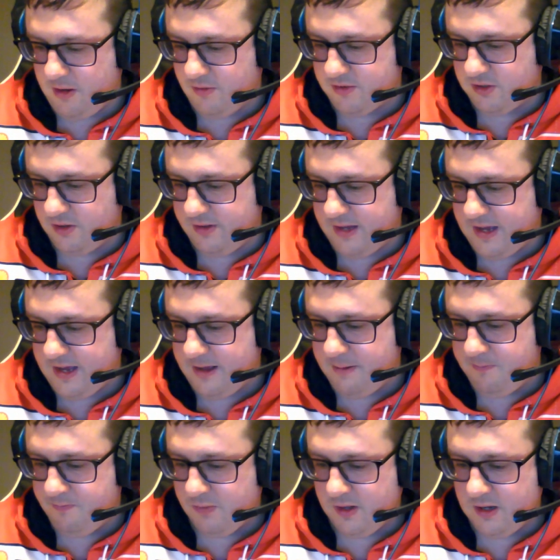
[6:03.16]
was on there.
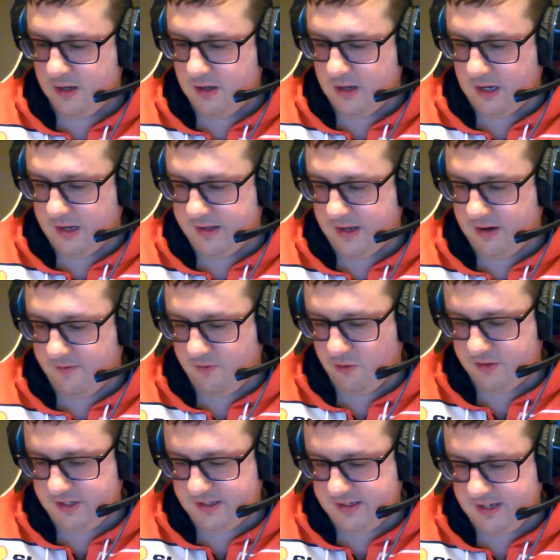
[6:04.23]
And Now
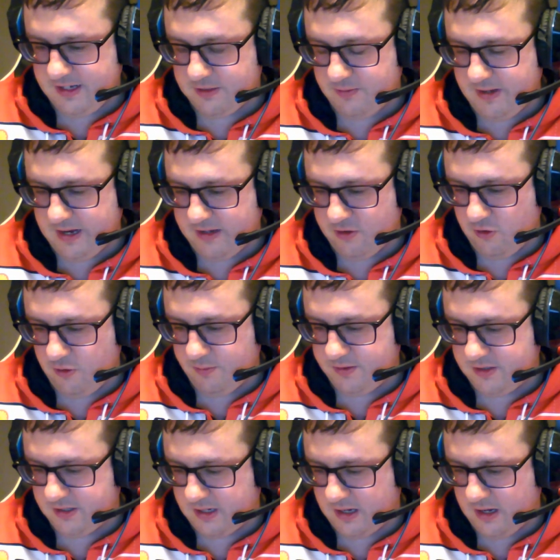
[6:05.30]
46, we had
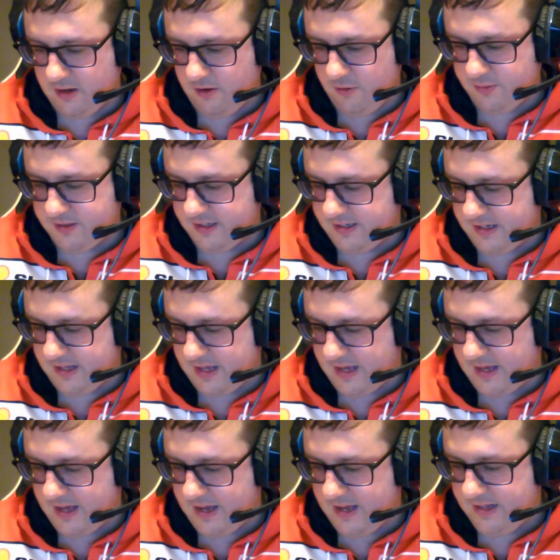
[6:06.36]
Oops I Did It
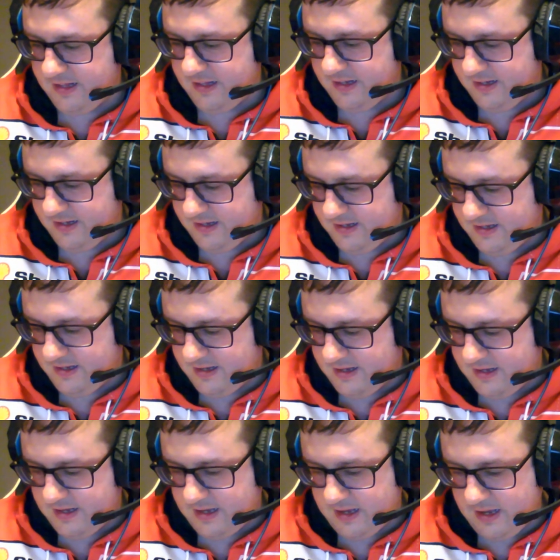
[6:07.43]
Again.
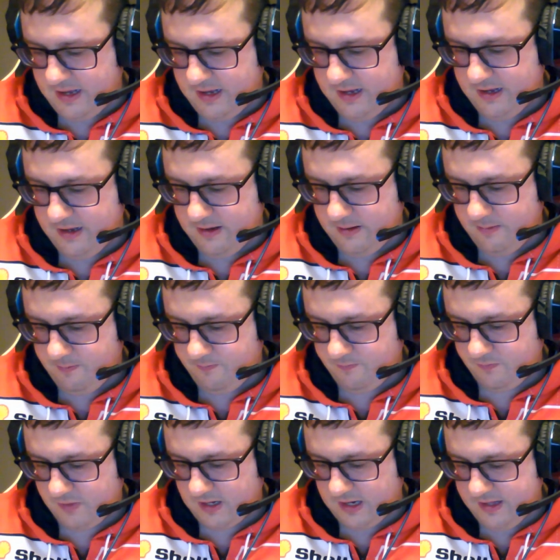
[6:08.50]
And
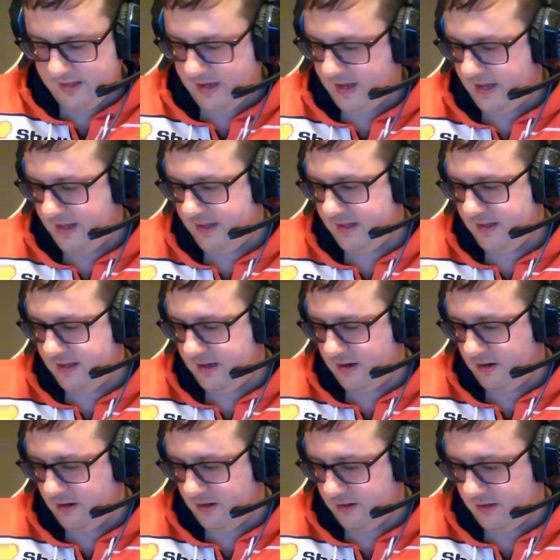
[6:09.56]
then
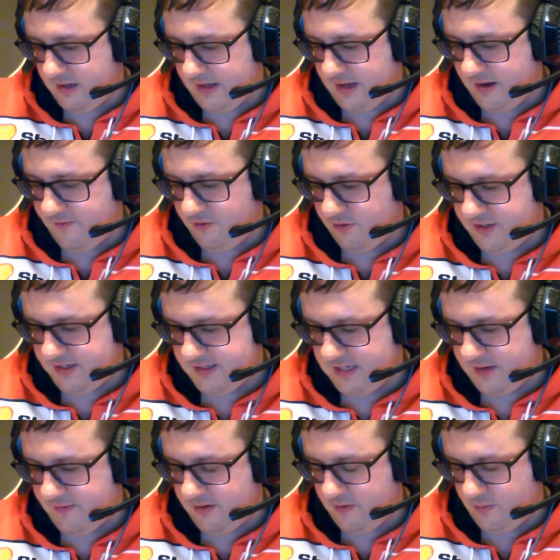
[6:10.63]
on Now
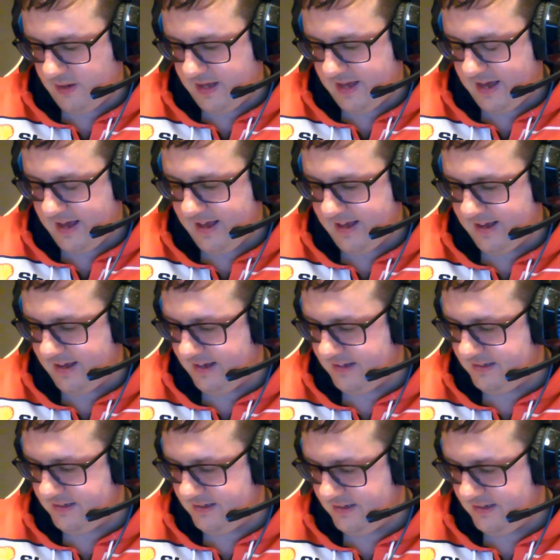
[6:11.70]
47, we had